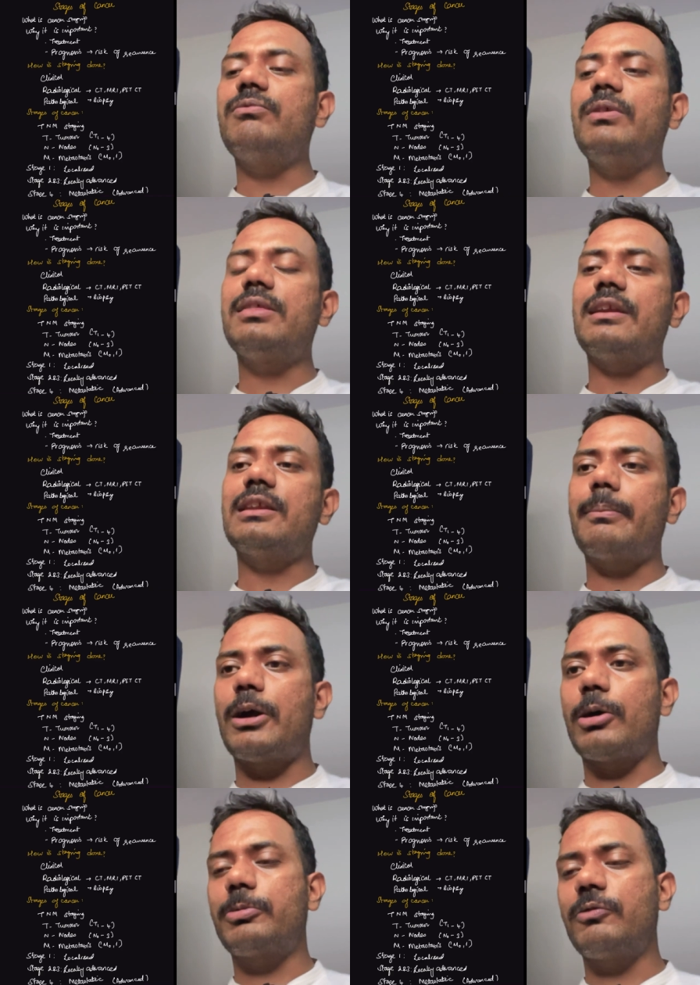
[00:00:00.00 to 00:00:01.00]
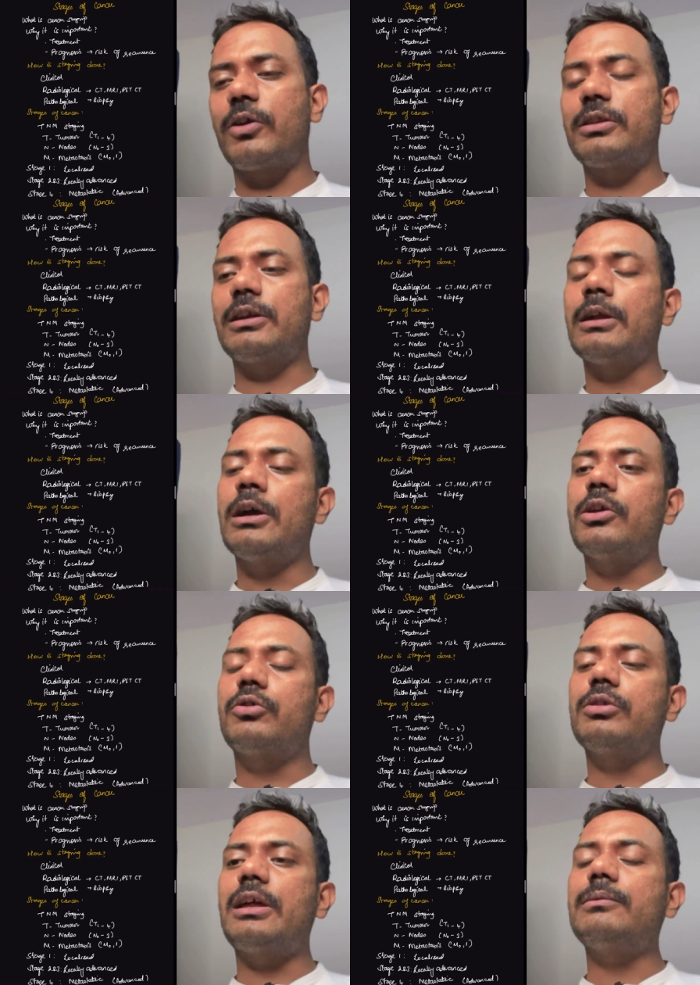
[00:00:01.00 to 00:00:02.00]
we send the biopsy for that. So
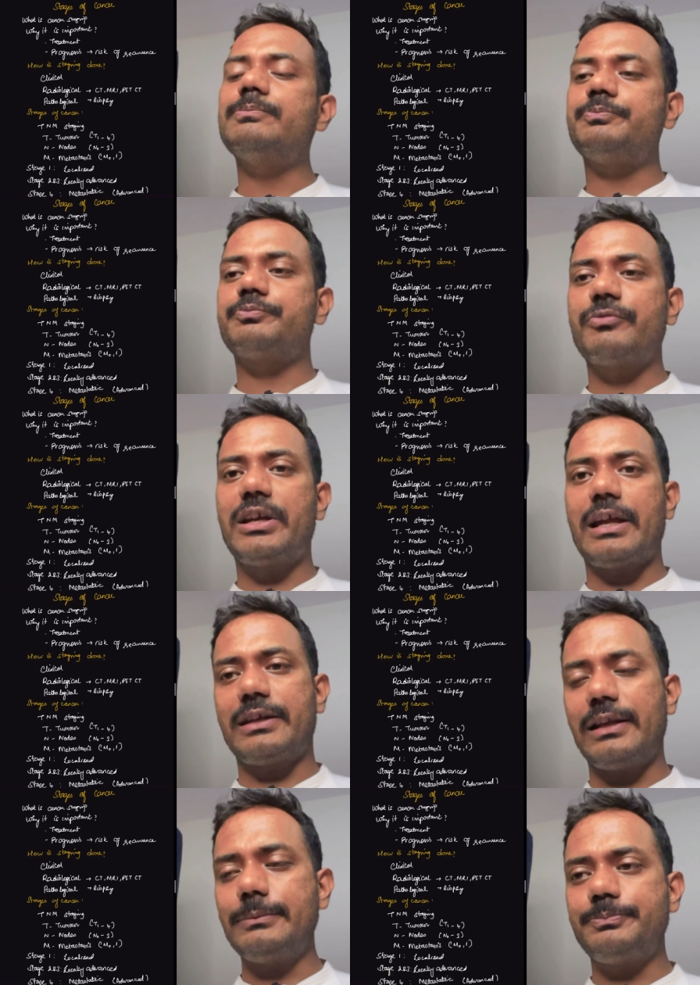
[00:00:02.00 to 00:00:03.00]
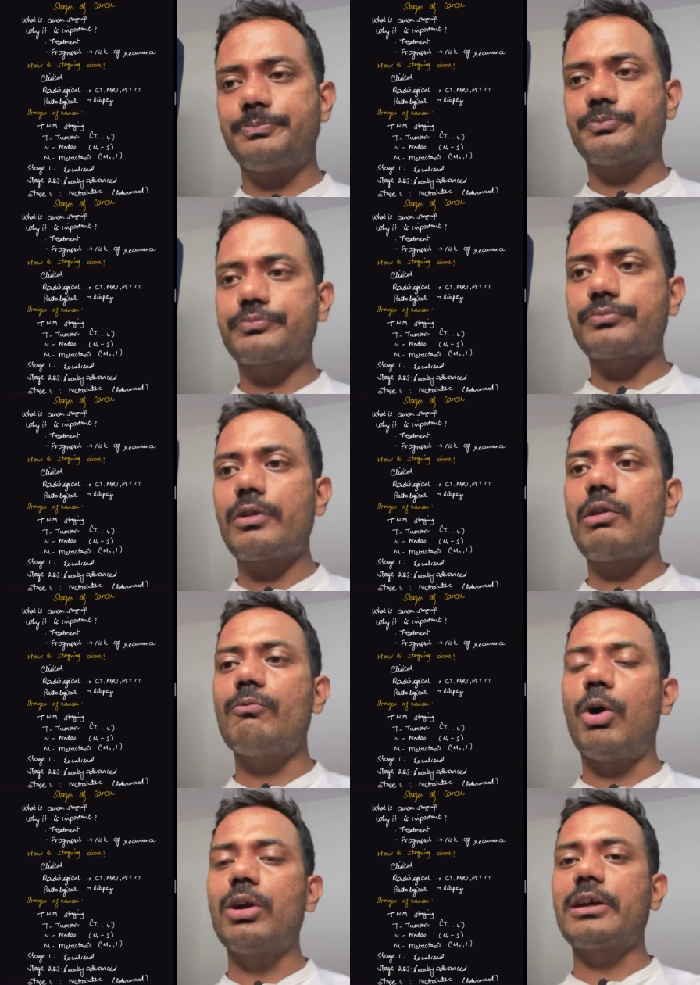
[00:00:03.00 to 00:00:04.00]
then you can tell
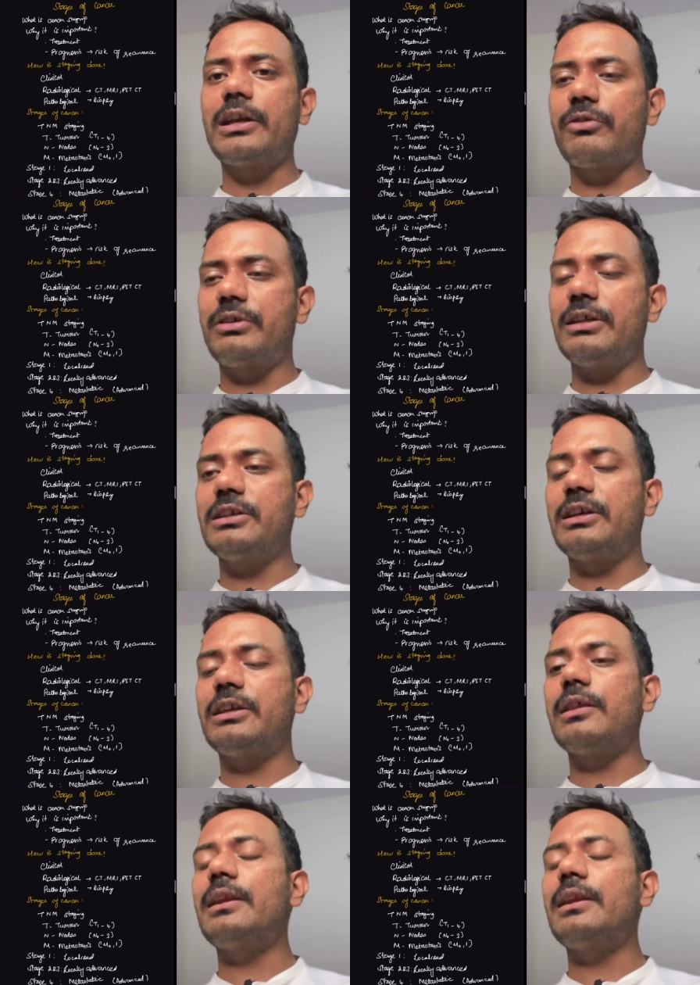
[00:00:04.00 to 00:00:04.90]
what kind of staging it is.